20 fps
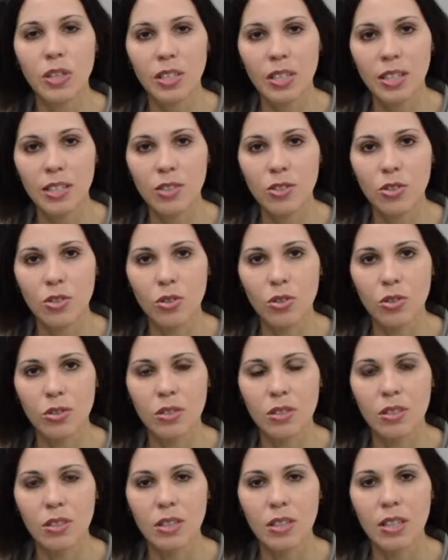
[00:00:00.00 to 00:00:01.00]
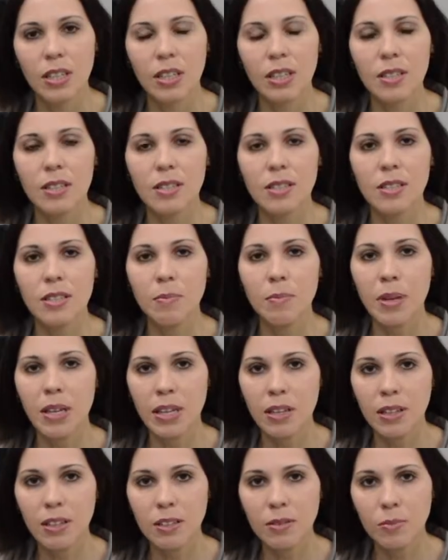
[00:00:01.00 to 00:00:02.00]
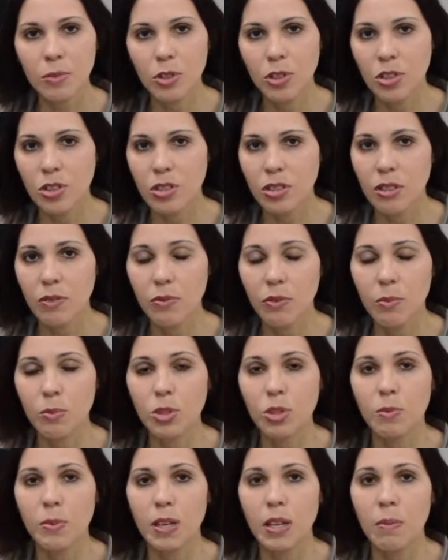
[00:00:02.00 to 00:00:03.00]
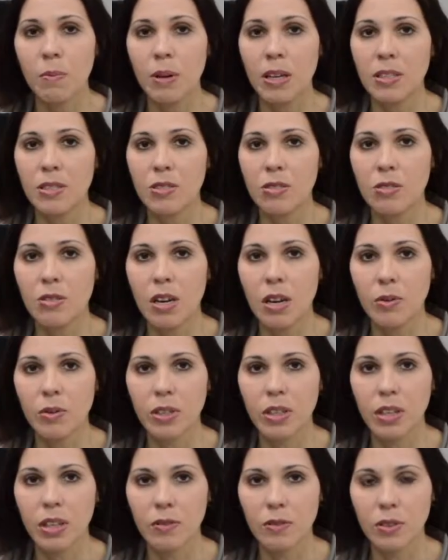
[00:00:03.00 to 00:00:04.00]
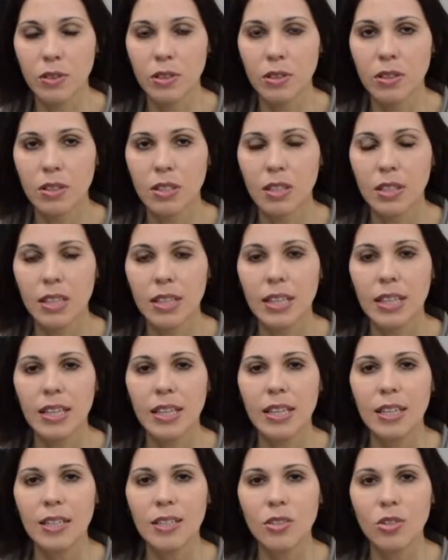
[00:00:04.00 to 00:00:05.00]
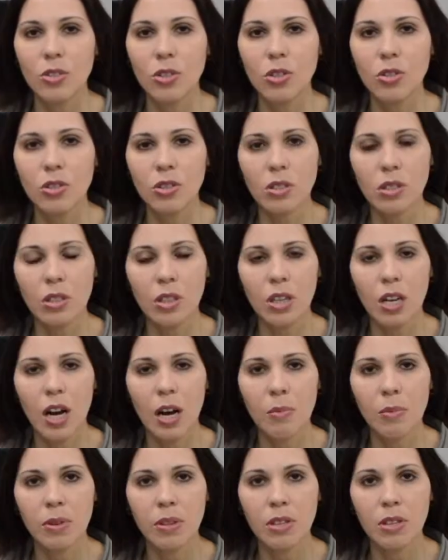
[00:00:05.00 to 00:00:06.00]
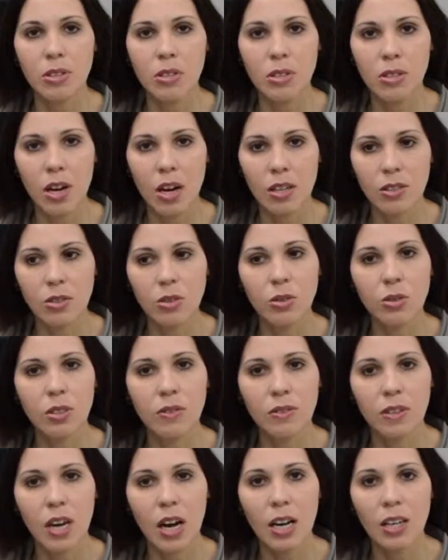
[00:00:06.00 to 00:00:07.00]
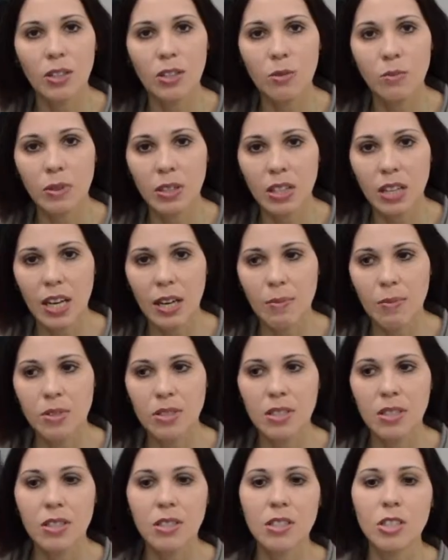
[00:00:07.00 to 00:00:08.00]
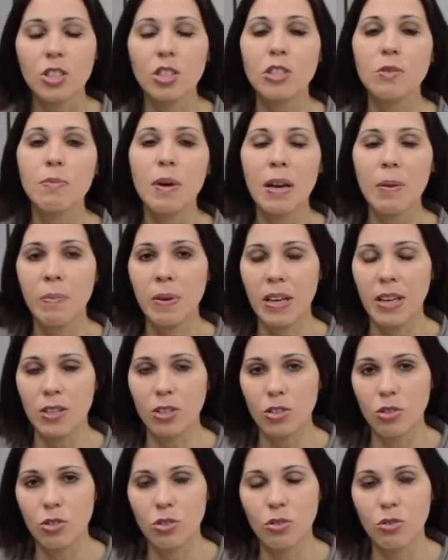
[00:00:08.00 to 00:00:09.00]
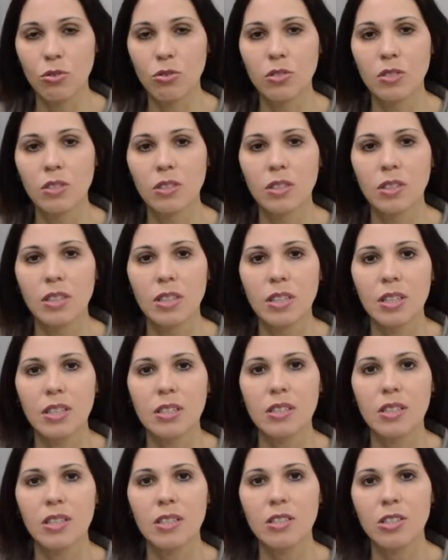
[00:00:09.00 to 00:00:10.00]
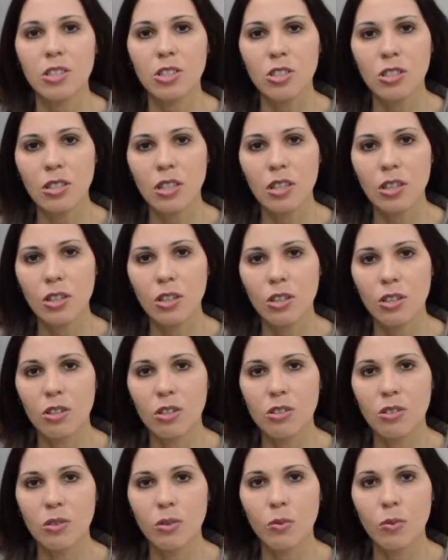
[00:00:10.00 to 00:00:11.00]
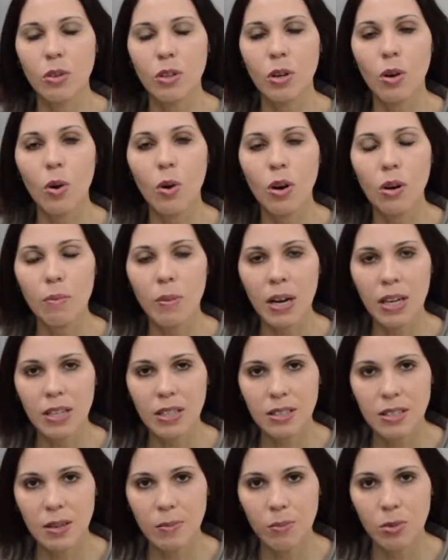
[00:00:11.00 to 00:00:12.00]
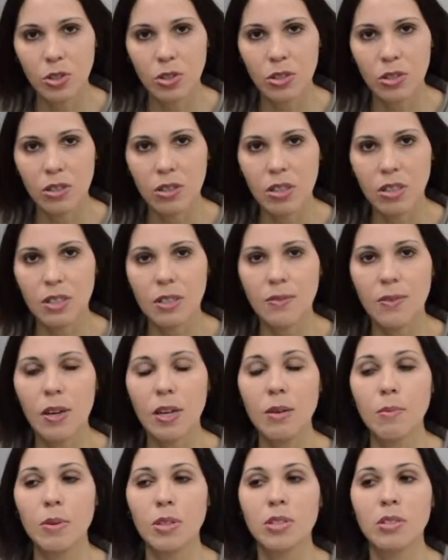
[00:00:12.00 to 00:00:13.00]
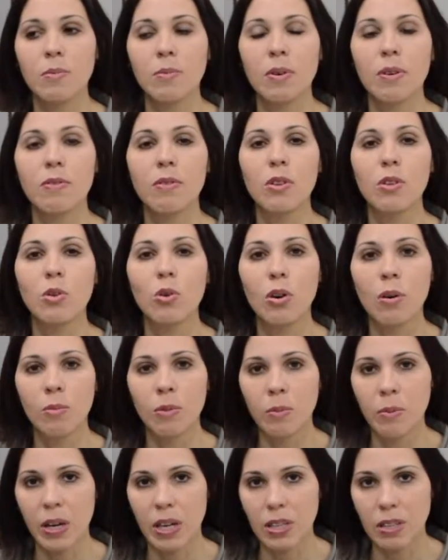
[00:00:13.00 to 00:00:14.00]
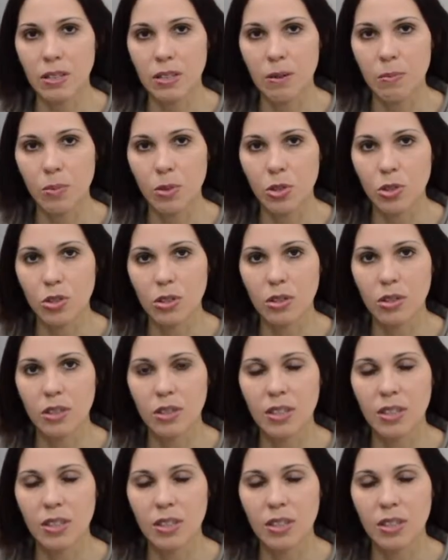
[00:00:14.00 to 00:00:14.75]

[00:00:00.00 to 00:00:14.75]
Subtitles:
on heat strokes. This is a medical emergency from which many pets do not recover. Heat strokes occur commonly to dogs who live in hot, humid climates, such as my patients do. It's a condition that occurs when the core body temperature is very much above the normal body temperature.